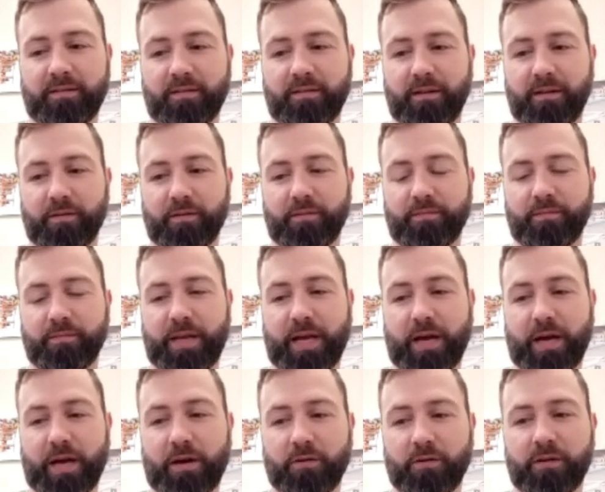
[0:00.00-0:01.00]
you know,
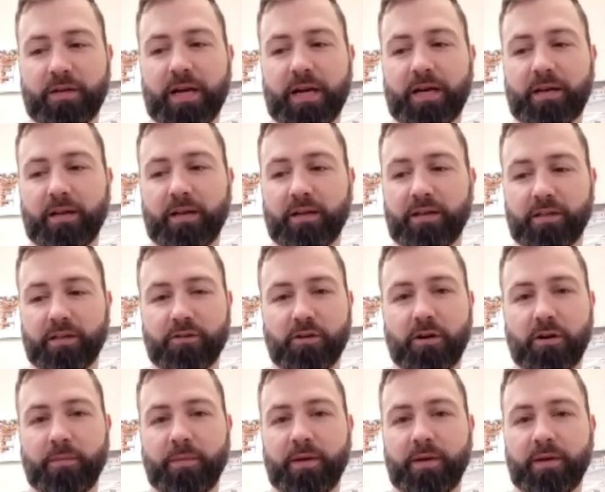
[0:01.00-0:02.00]
counterattacking and
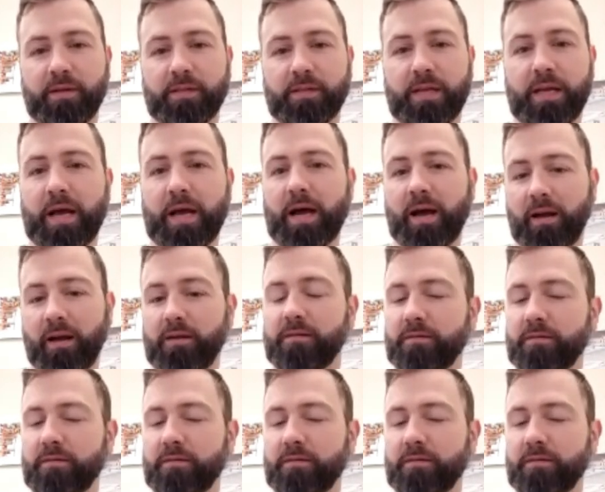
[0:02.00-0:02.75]
disarming is not